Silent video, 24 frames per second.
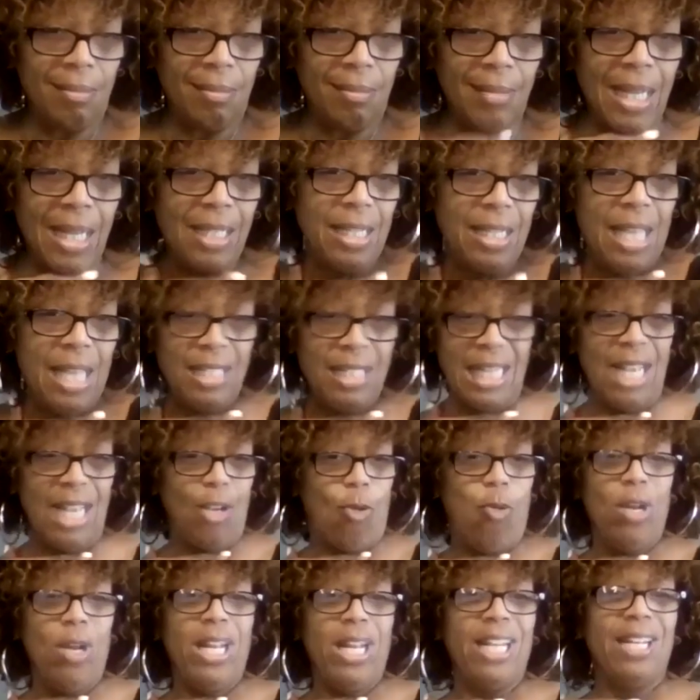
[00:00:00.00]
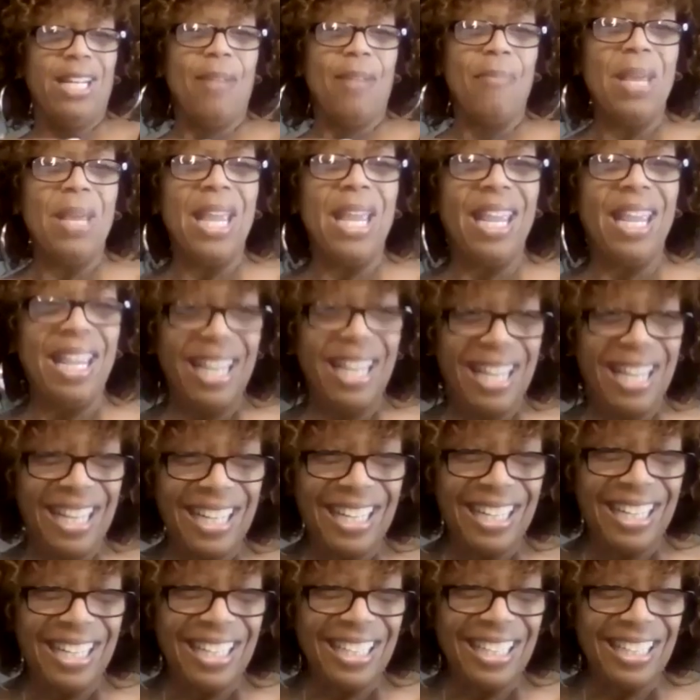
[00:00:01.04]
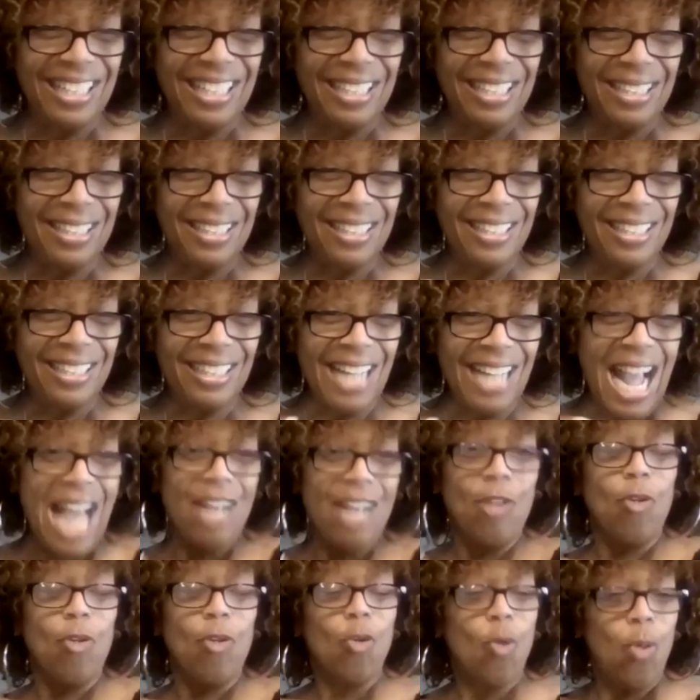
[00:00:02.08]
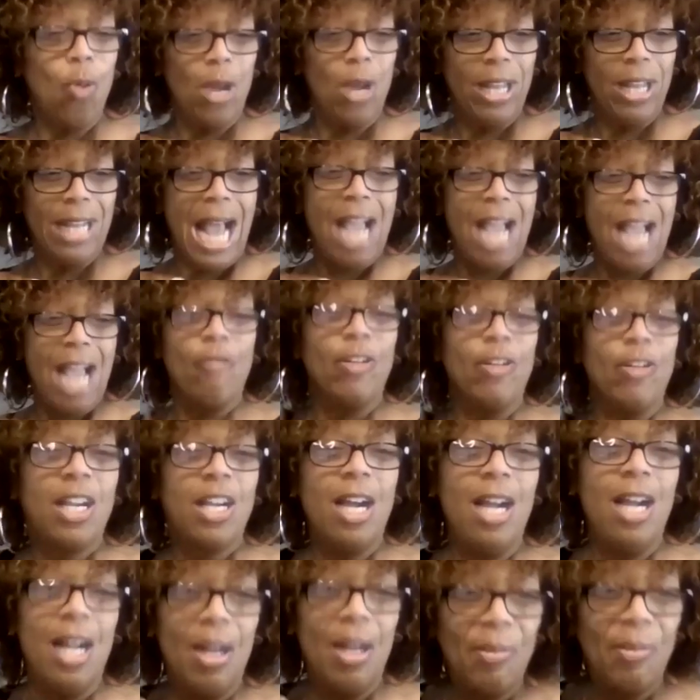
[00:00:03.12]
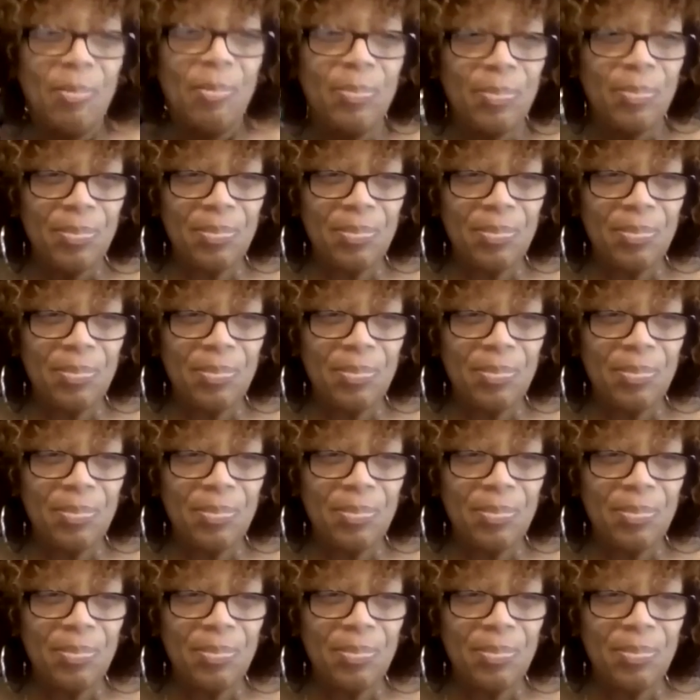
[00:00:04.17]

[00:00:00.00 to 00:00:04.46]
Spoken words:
that sounds like quitting to me. I don't quit. I overcome.